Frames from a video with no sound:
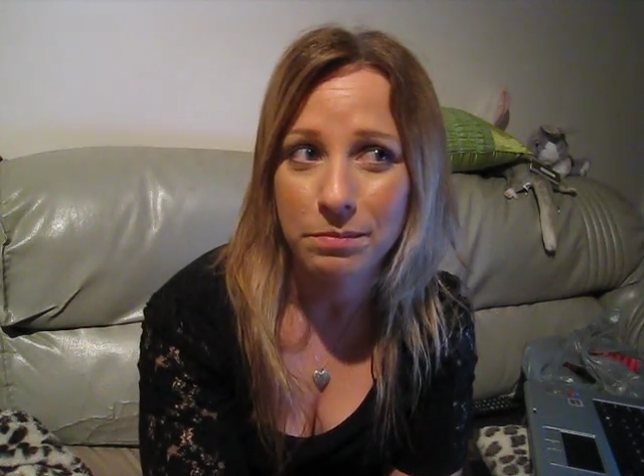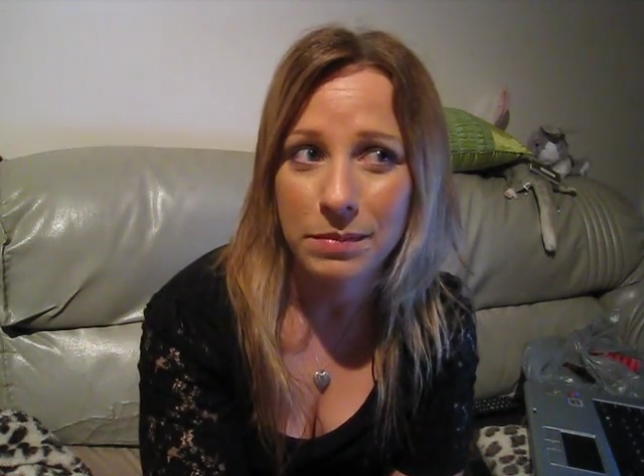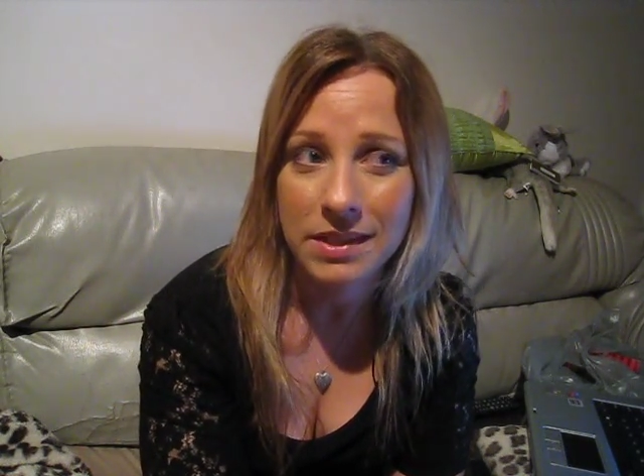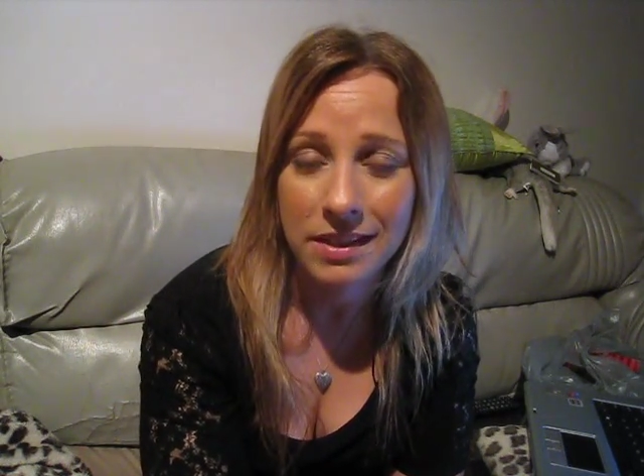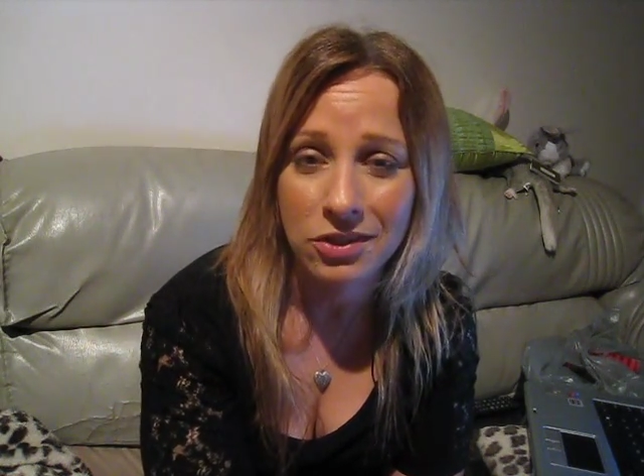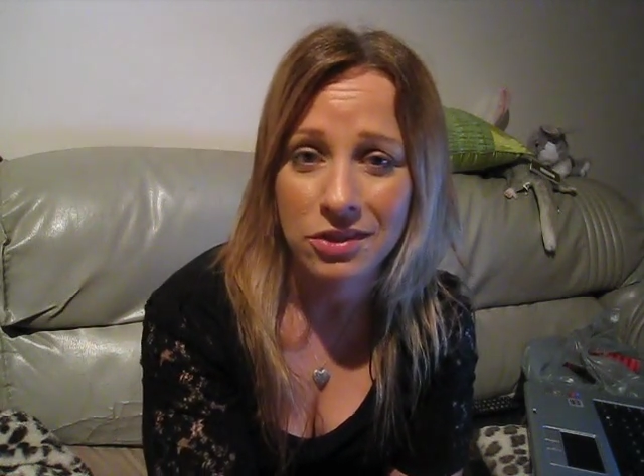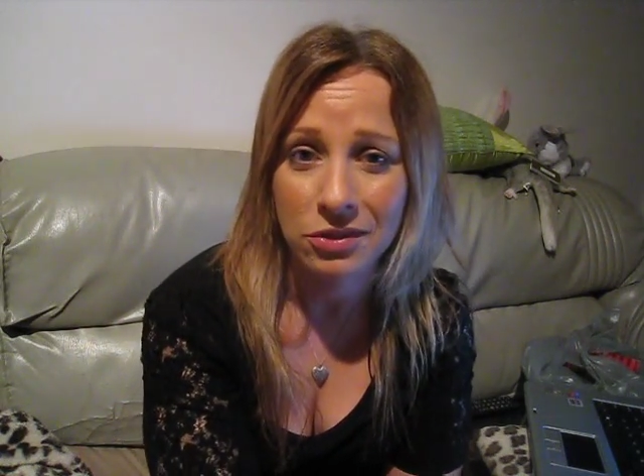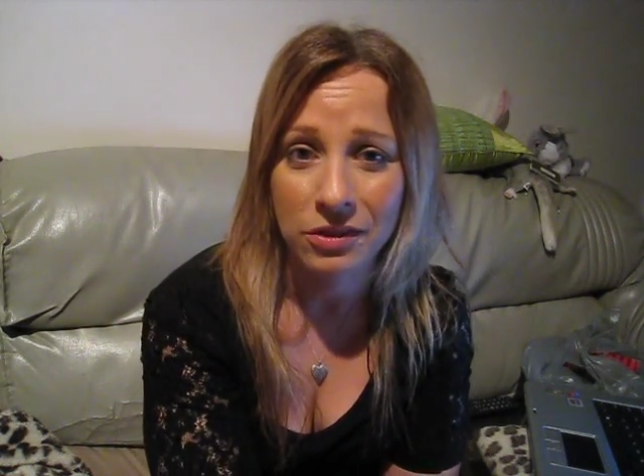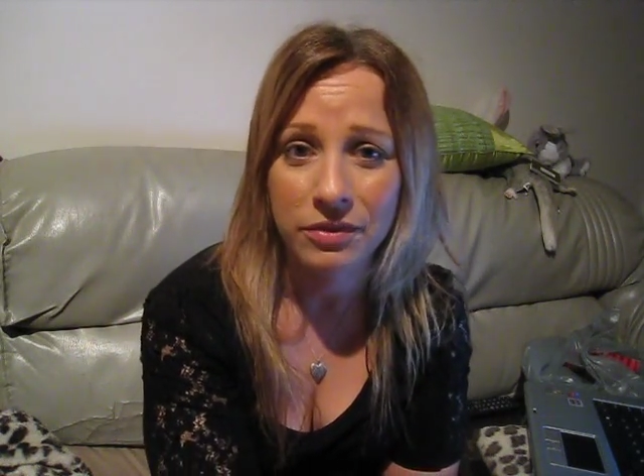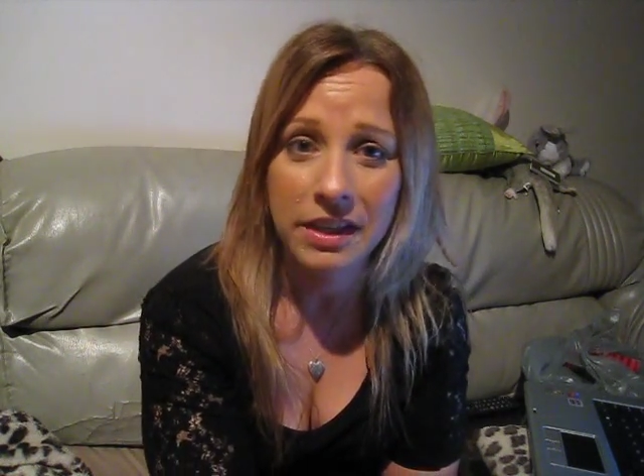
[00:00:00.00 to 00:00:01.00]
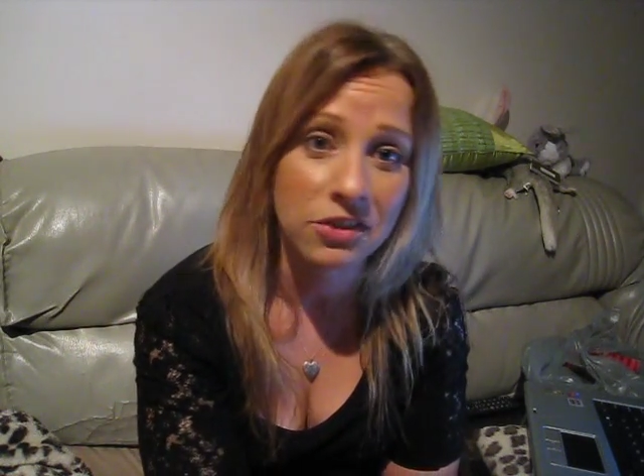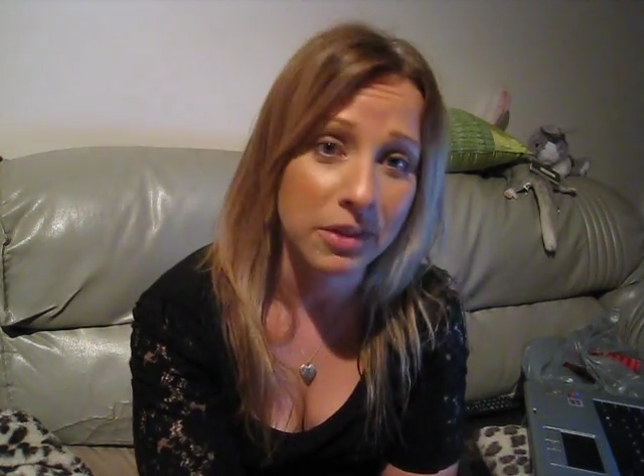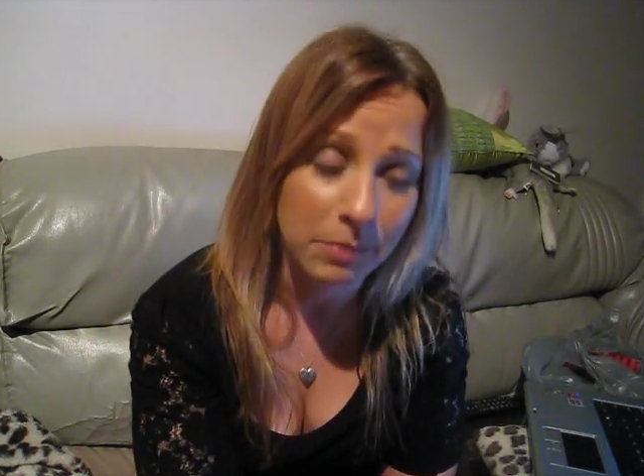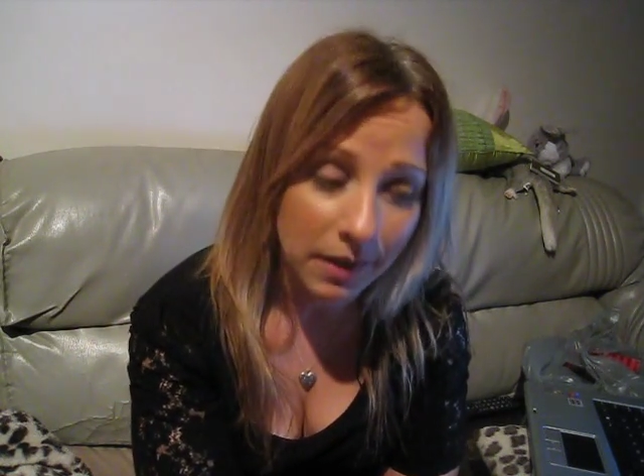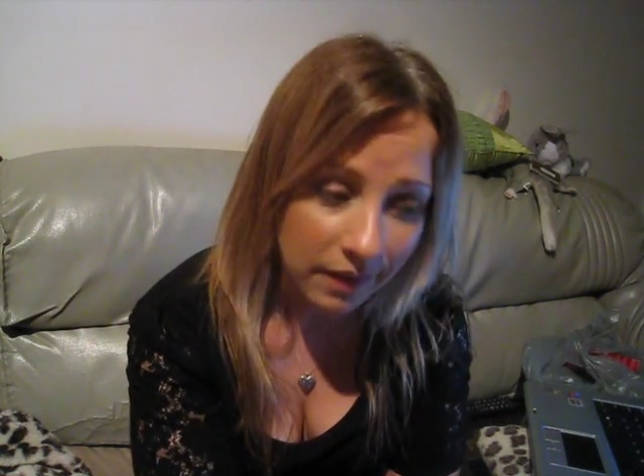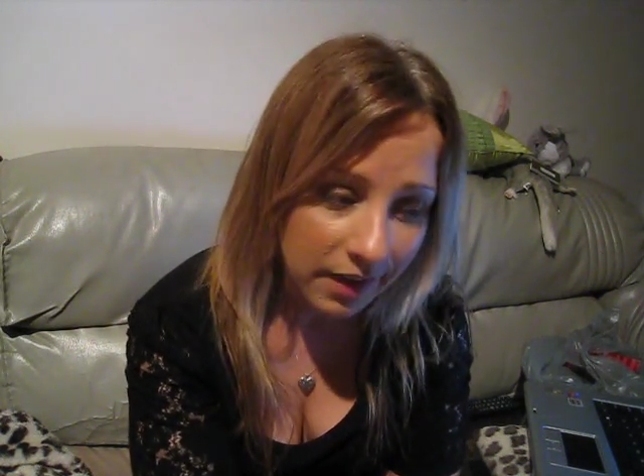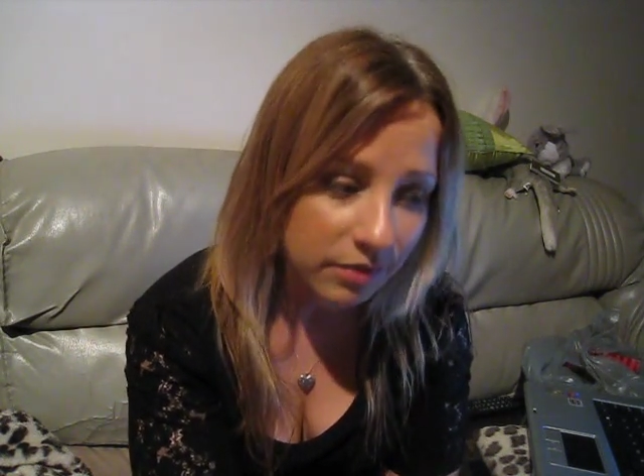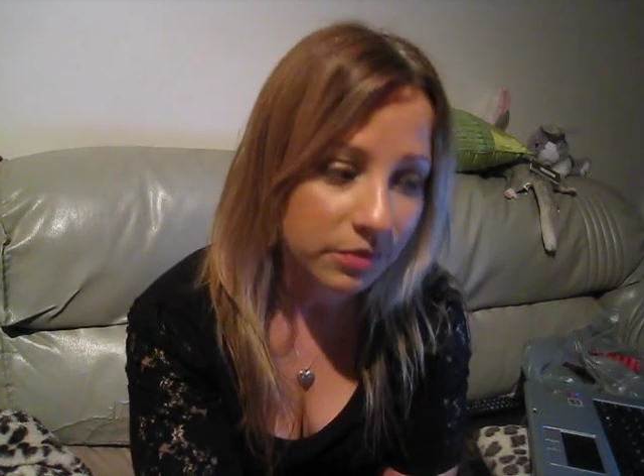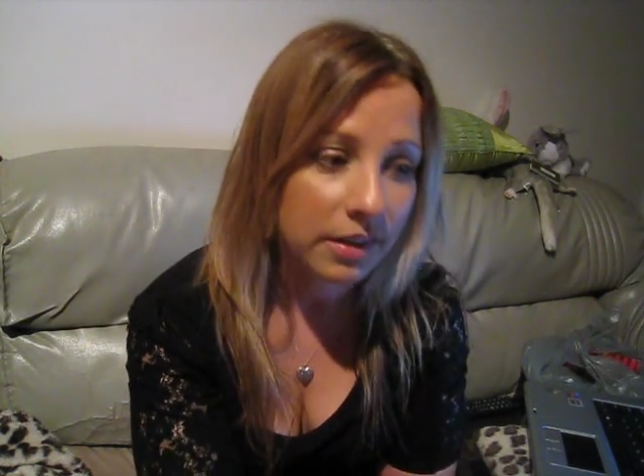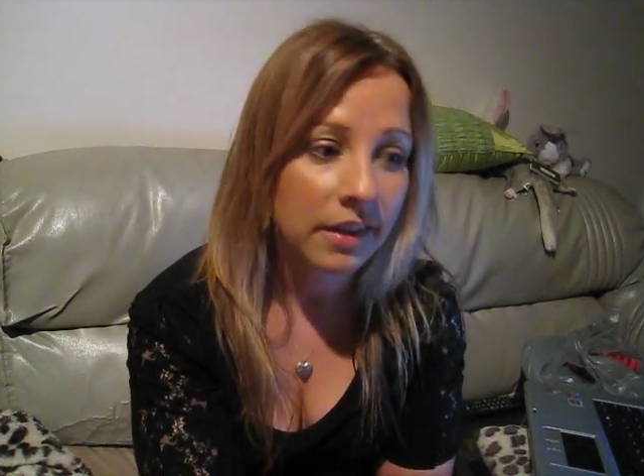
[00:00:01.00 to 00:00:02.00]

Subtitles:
be such a strong feature in my life.